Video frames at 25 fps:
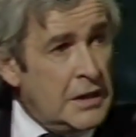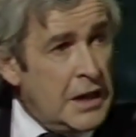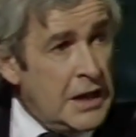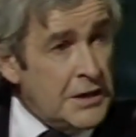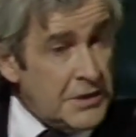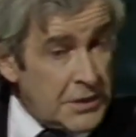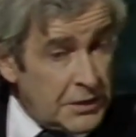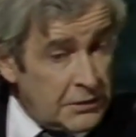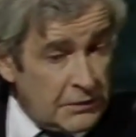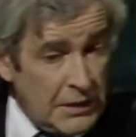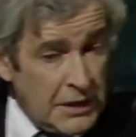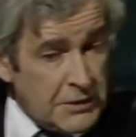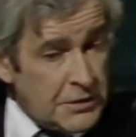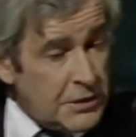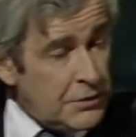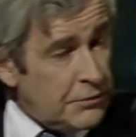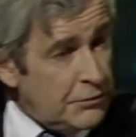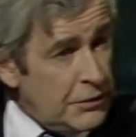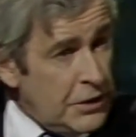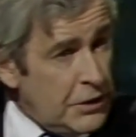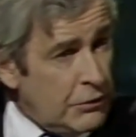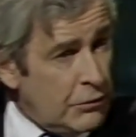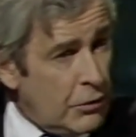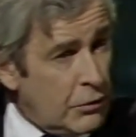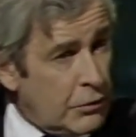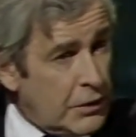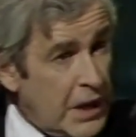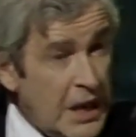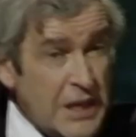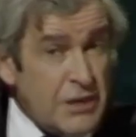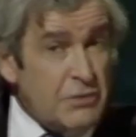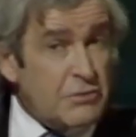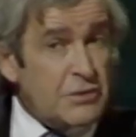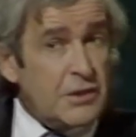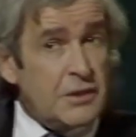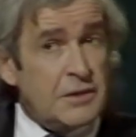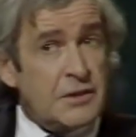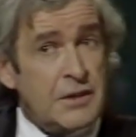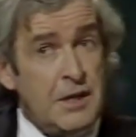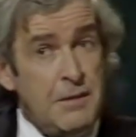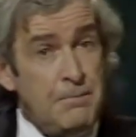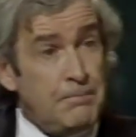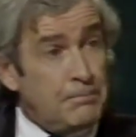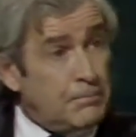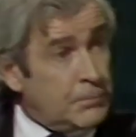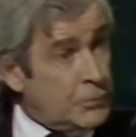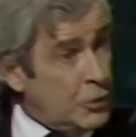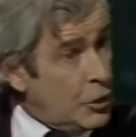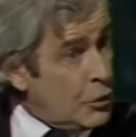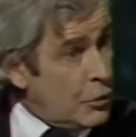As a 3-year-old, I used to
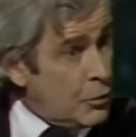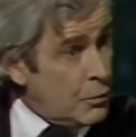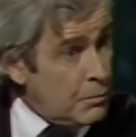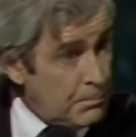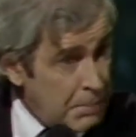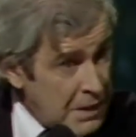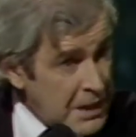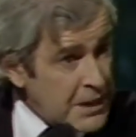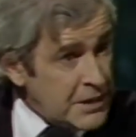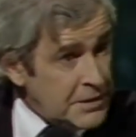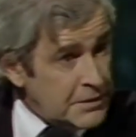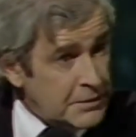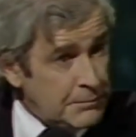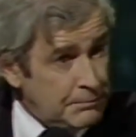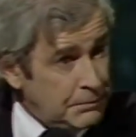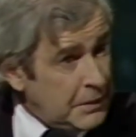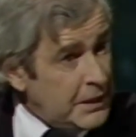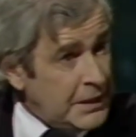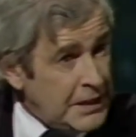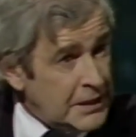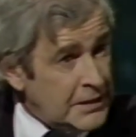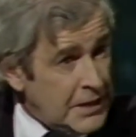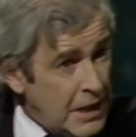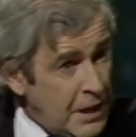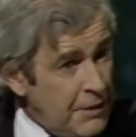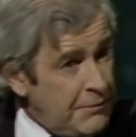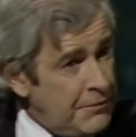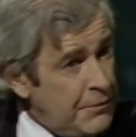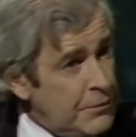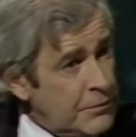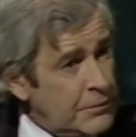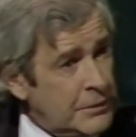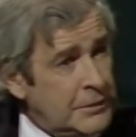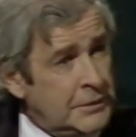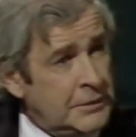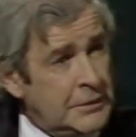tiptoe past the bloody telephone.